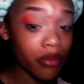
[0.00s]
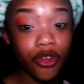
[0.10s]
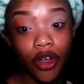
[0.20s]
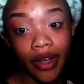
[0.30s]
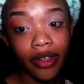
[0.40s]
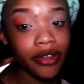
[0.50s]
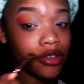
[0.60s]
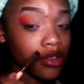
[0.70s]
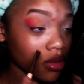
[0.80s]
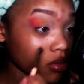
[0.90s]
trying,
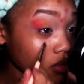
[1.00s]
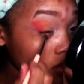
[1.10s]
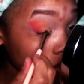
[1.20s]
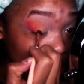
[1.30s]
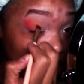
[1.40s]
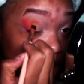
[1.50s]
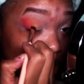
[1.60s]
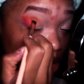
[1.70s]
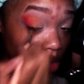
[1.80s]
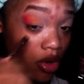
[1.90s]
so,
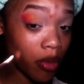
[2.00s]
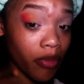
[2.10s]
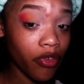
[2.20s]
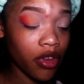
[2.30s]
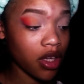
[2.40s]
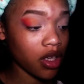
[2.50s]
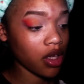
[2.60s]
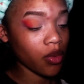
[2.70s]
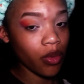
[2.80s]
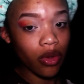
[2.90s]
and hopefully
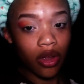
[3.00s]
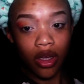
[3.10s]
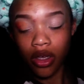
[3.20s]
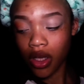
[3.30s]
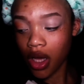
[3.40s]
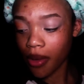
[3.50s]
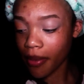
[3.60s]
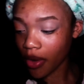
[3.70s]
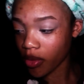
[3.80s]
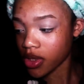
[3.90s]
it will
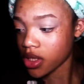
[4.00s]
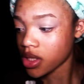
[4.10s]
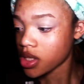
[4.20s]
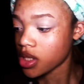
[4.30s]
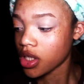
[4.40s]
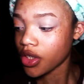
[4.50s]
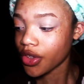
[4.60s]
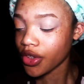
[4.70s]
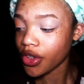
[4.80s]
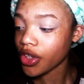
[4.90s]
come out
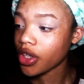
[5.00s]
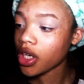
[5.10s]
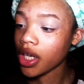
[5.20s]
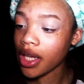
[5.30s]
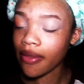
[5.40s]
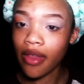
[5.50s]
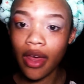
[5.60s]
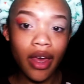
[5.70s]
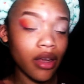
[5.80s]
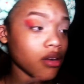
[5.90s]
good in
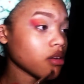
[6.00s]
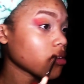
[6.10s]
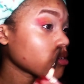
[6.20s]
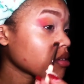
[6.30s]
the end.